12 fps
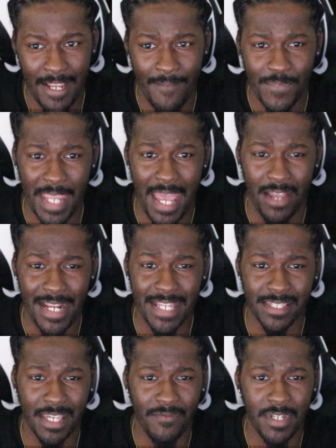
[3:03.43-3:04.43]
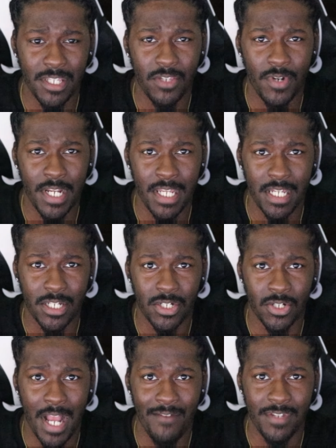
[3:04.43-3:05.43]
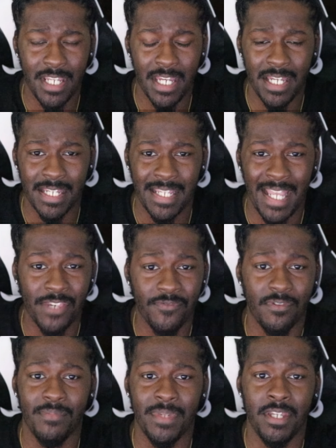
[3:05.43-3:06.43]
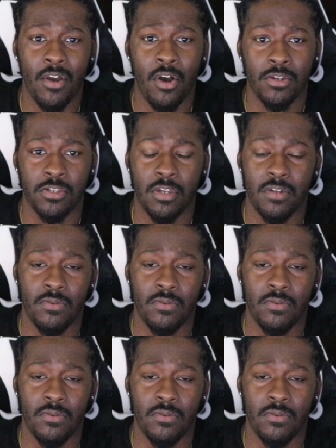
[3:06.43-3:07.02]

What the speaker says: Now, that 73 driving dunk, that's for me also.